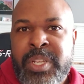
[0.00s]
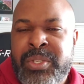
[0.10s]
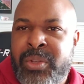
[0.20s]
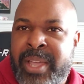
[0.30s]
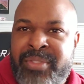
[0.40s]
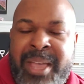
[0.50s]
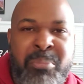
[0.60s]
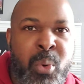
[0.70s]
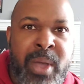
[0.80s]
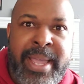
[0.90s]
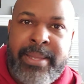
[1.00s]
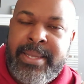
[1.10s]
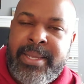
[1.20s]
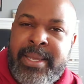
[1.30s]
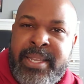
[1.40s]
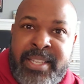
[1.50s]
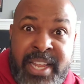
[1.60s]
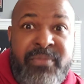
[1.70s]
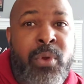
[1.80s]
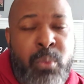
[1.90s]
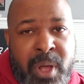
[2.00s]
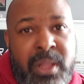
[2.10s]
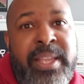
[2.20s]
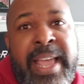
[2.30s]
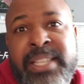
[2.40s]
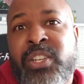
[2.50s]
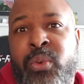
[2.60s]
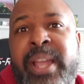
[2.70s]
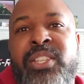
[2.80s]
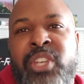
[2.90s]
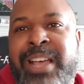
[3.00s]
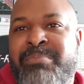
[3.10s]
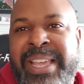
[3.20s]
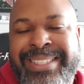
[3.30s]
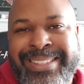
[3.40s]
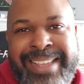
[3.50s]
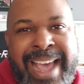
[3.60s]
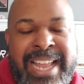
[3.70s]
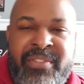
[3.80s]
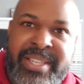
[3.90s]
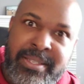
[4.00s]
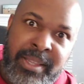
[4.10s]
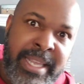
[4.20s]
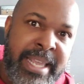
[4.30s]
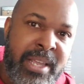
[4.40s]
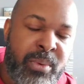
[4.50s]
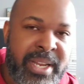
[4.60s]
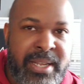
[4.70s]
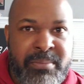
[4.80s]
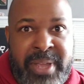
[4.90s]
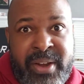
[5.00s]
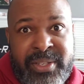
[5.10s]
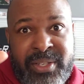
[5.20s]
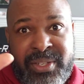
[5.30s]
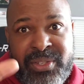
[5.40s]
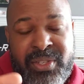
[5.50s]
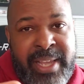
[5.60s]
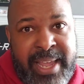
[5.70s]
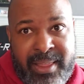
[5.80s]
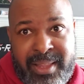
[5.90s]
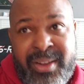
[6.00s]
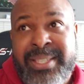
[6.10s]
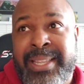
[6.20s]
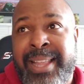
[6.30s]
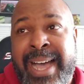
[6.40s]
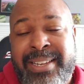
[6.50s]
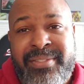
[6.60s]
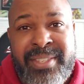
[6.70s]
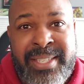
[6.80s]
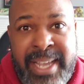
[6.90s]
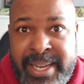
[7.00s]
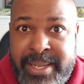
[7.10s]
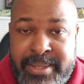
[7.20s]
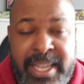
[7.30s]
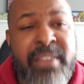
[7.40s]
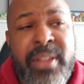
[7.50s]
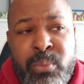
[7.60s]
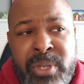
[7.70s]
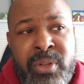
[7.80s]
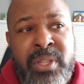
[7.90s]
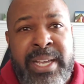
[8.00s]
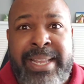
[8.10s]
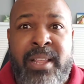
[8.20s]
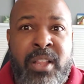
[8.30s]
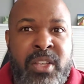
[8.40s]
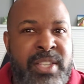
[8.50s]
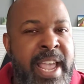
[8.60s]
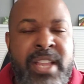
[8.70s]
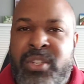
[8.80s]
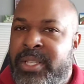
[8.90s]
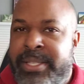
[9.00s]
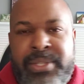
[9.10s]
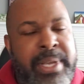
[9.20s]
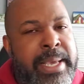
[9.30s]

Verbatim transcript: So at that point, Denver, while it has a great job base, is out of its league when it compares it to Seattle. There's a lot of cities, even when you're looking at Los Angeles,